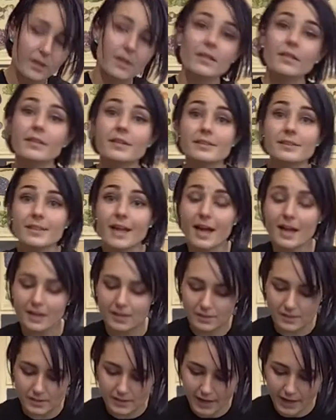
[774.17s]

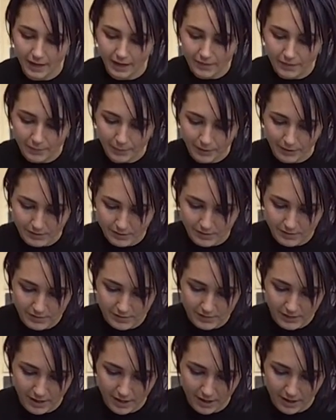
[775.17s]
cells and the parts of the
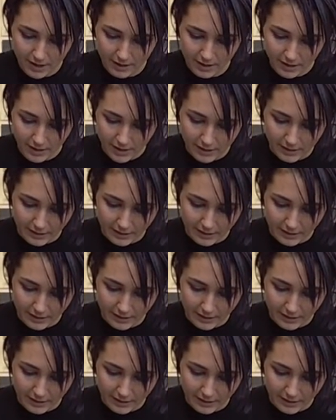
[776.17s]
cell